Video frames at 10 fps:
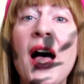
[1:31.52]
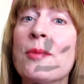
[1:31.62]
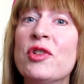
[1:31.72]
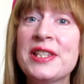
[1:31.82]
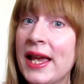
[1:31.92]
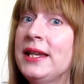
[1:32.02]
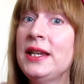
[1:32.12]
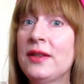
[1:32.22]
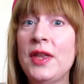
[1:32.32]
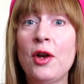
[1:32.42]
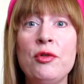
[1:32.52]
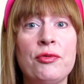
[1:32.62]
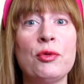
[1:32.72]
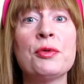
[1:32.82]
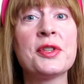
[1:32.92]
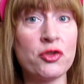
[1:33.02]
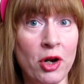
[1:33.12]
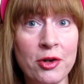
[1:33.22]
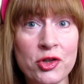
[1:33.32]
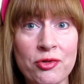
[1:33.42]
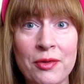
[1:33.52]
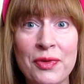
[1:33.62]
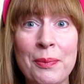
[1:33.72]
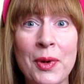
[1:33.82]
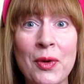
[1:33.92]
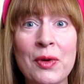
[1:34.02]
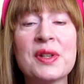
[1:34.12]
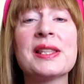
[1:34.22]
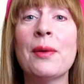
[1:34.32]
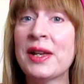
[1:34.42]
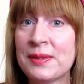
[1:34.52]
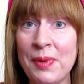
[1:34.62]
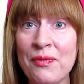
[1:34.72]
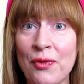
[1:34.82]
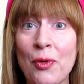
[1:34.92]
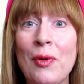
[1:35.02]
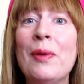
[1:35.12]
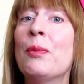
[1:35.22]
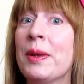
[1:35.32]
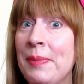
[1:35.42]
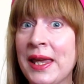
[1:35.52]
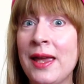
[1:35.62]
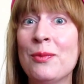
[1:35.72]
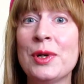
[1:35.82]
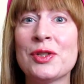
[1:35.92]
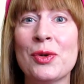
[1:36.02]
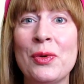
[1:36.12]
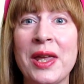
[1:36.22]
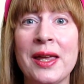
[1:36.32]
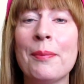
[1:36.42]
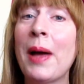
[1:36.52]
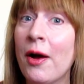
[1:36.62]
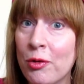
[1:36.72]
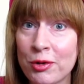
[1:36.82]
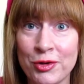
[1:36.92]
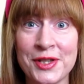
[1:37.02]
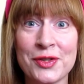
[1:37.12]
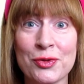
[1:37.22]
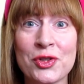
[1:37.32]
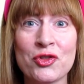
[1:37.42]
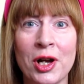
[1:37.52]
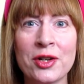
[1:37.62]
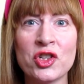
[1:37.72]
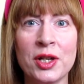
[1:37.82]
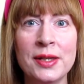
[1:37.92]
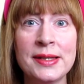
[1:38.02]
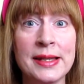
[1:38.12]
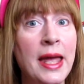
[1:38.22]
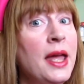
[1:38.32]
I'm retaining the overall structure of the book, so as before we begin with talking about crystal structures,